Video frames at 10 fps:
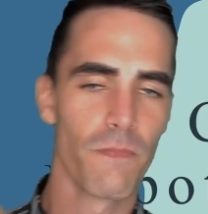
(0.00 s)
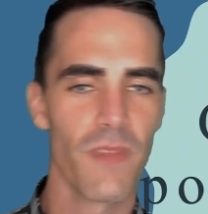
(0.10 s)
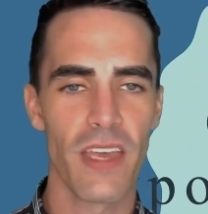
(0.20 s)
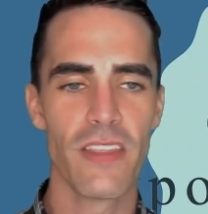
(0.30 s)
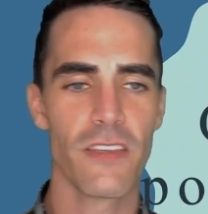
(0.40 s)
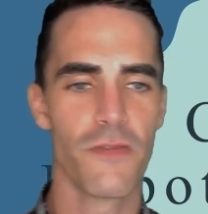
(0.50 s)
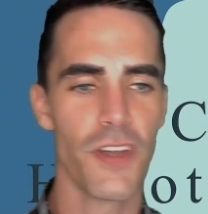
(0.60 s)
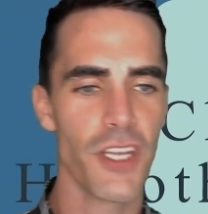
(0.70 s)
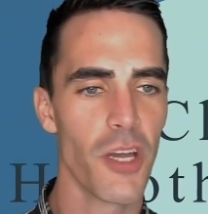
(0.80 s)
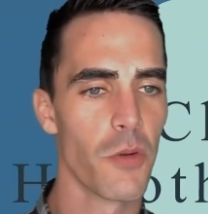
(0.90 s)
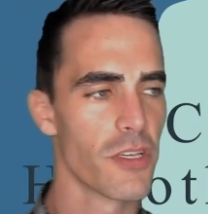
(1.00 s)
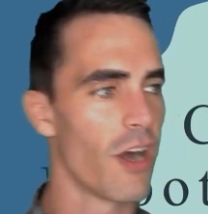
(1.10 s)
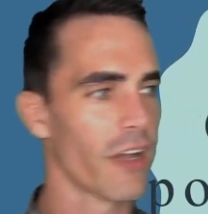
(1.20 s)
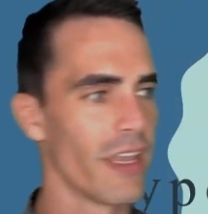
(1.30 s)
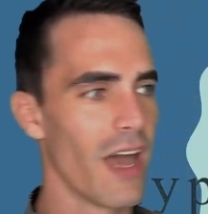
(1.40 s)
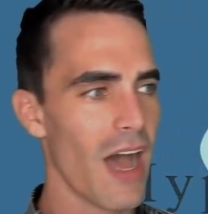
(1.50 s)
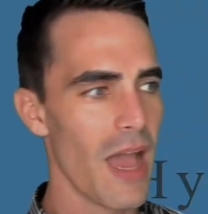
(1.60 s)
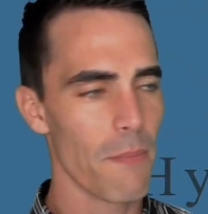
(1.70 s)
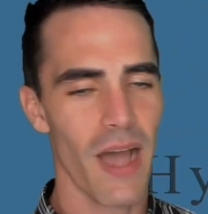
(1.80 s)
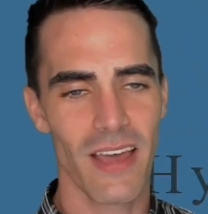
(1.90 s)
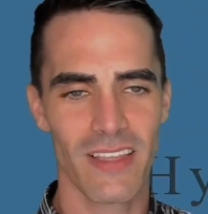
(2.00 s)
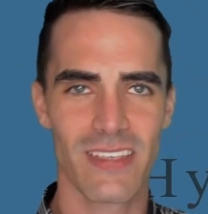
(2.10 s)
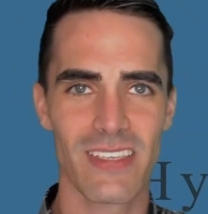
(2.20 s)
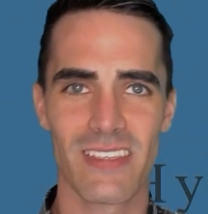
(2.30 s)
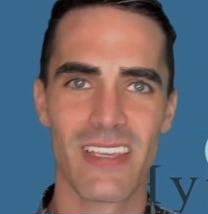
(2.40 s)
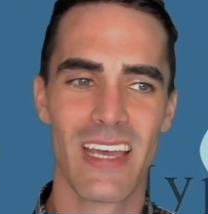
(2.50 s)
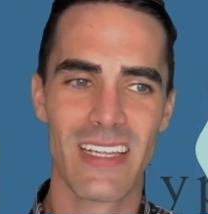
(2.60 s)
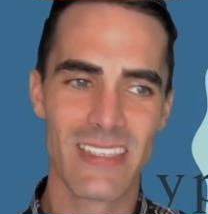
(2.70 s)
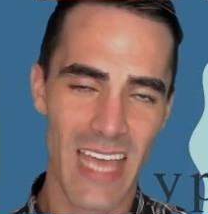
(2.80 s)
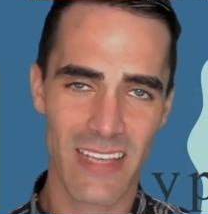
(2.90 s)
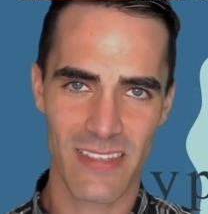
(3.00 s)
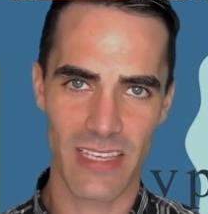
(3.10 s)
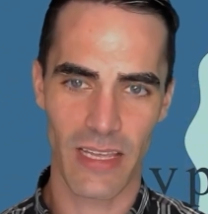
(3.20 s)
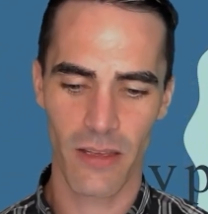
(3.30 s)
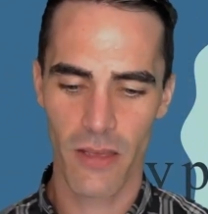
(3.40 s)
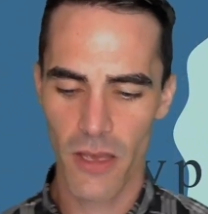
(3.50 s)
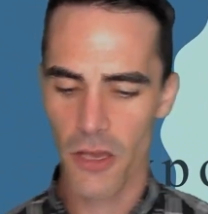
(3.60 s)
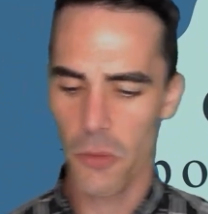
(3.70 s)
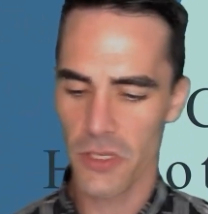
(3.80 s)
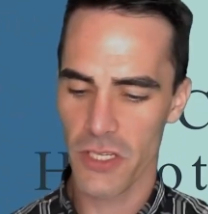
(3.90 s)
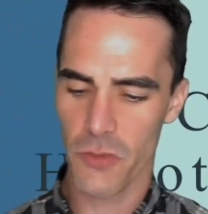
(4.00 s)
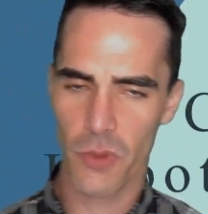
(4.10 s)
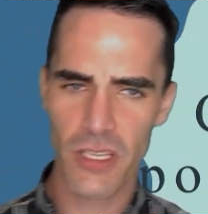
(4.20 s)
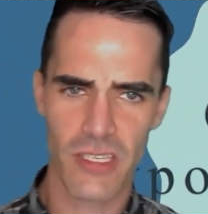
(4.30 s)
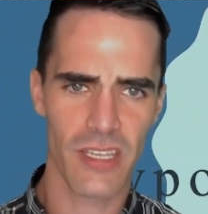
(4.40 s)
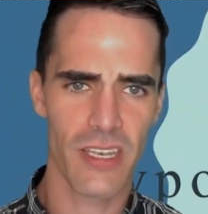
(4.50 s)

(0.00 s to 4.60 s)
In this video, we're talking hypothesis testing, which is really just a